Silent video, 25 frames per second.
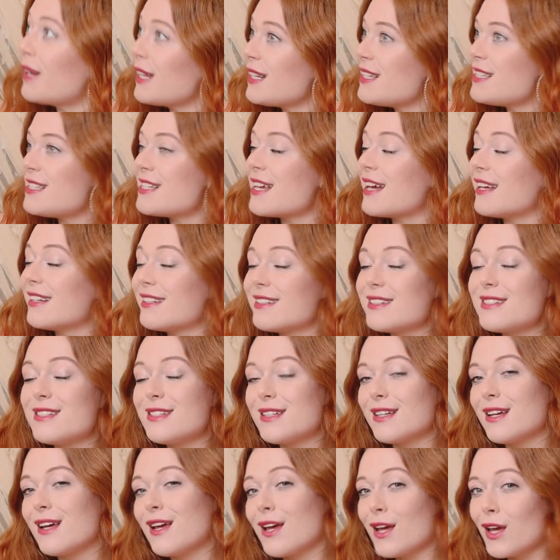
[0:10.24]
bed tent
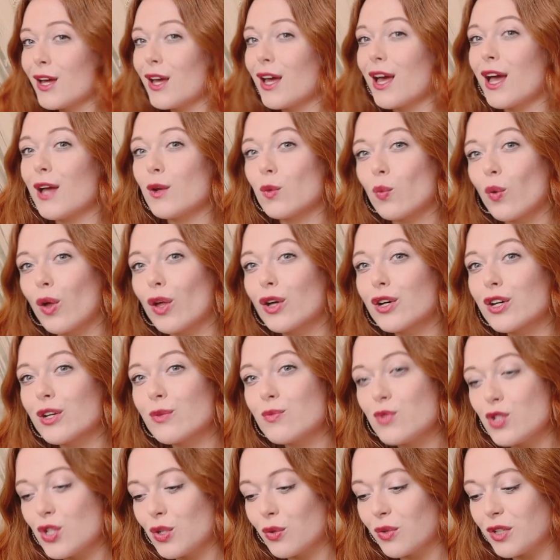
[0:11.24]
and
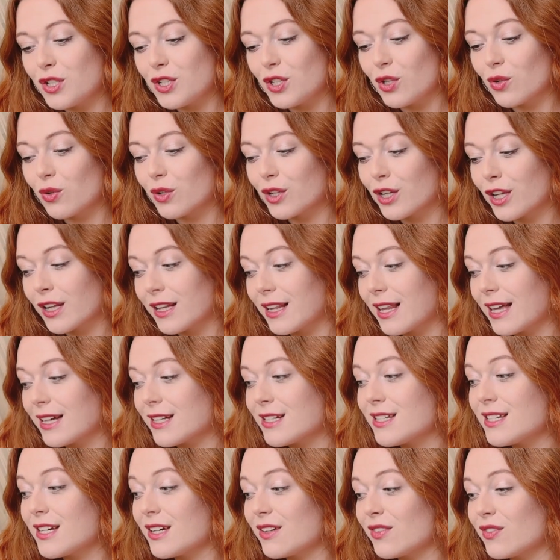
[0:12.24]
welcome to a new
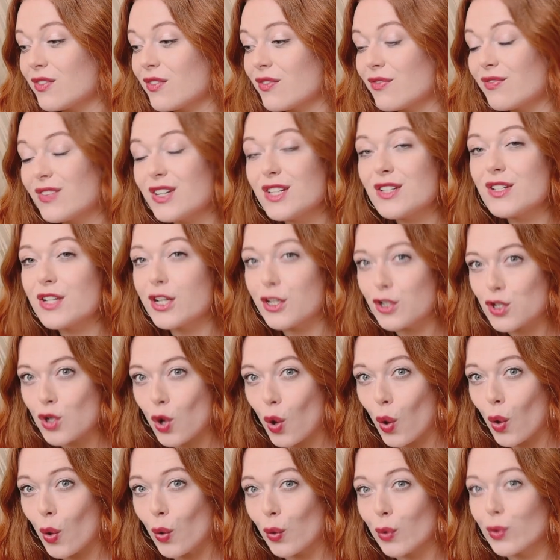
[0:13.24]
collective vintage
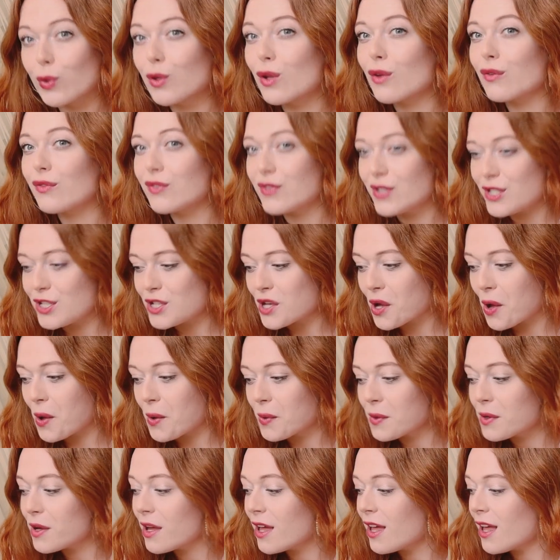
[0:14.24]
haul
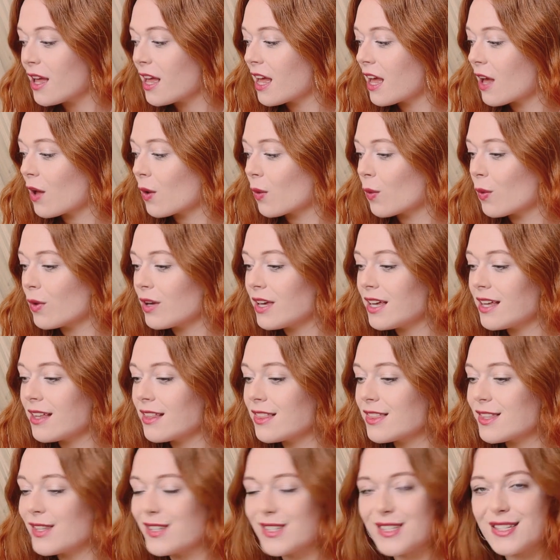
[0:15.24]
video
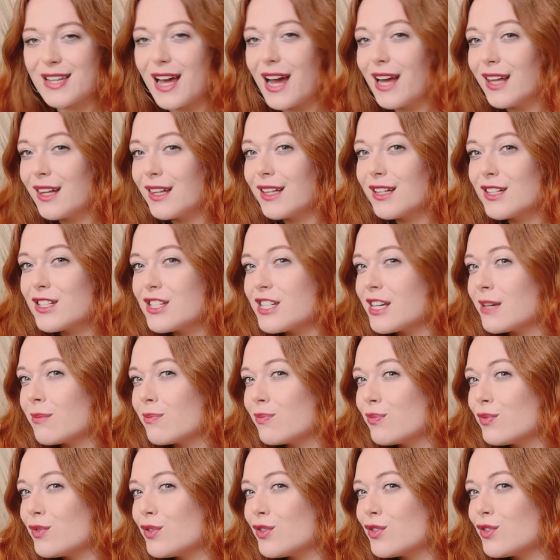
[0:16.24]
with styling
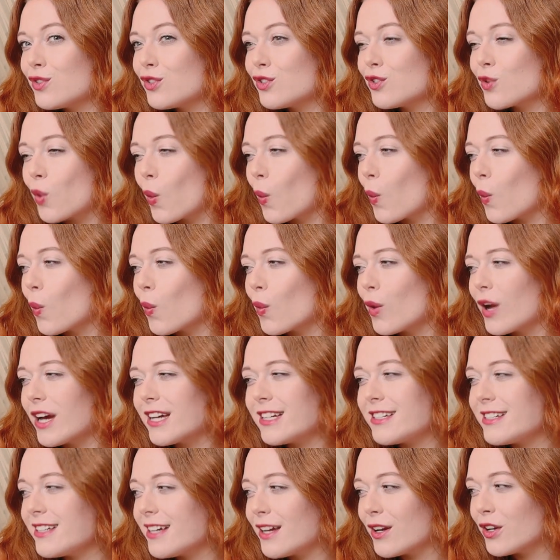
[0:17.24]
tips or
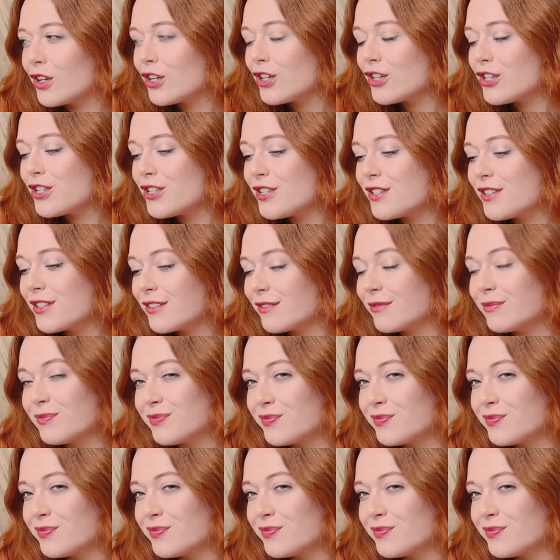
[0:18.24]
ideas.